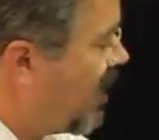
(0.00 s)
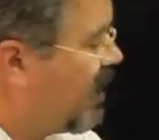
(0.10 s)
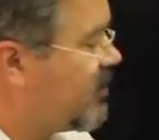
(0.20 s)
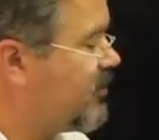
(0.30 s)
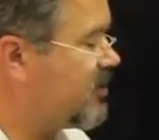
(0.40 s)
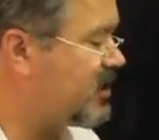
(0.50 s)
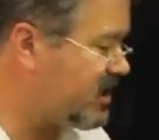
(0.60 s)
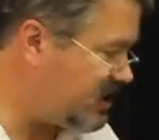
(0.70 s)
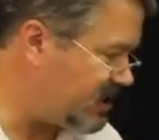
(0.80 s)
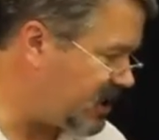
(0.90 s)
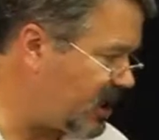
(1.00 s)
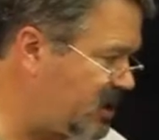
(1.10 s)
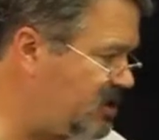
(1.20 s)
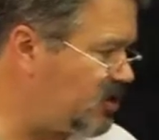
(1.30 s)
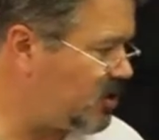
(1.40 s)
And for 60
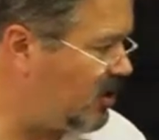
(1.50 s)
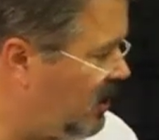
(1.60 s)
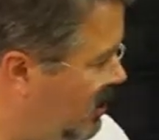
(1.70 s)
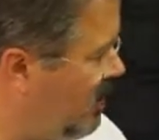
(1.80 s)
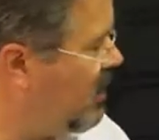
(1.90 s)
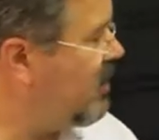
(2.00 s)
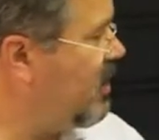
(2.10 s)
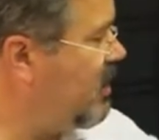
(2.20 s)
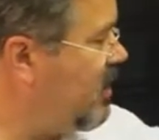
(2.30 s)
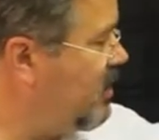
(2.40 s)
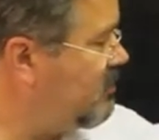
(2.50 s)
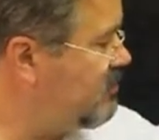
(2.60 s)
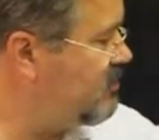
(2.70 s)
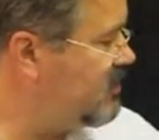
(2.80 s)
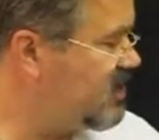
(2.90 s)
seconds, the
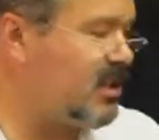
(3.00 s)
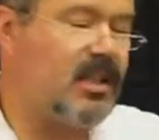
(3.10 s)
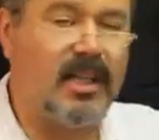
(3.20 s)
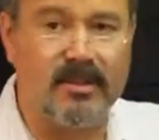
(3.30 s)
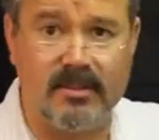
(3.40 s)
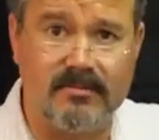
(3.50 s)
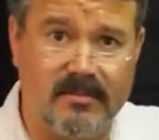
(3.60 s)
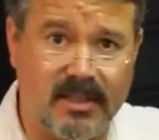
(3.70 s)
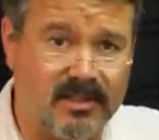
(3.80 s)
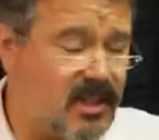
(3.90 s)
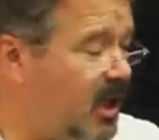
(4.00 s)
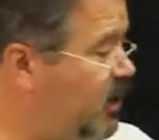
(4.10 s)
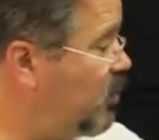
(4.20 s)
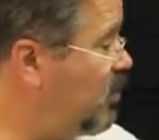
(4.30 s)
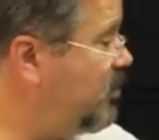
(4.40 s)
scintillator
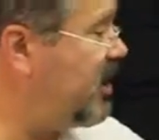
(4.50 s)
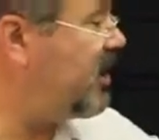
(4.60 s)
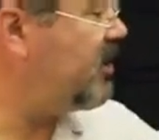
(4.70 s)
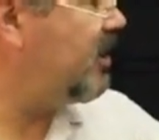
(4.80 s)
inside will be